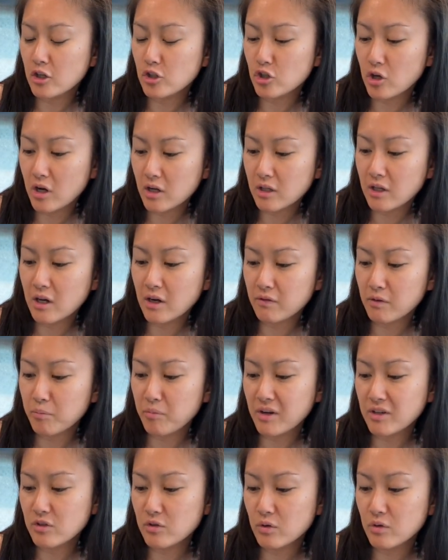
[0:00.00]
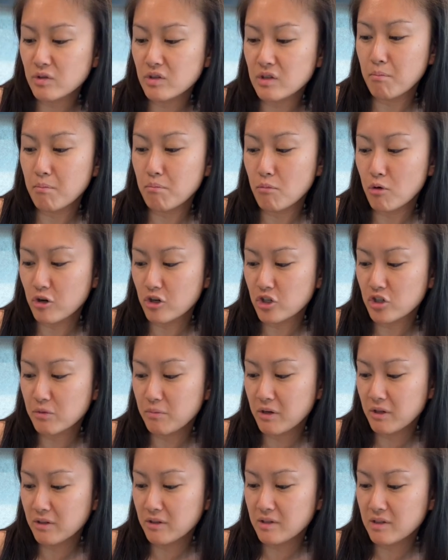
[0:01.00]
chocolate covered pretzels,
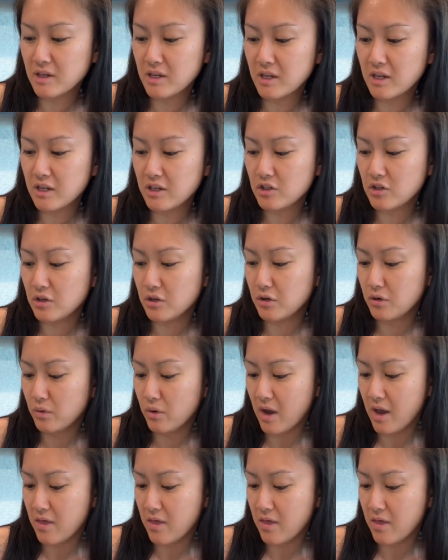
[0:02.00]
marshmallows in it too,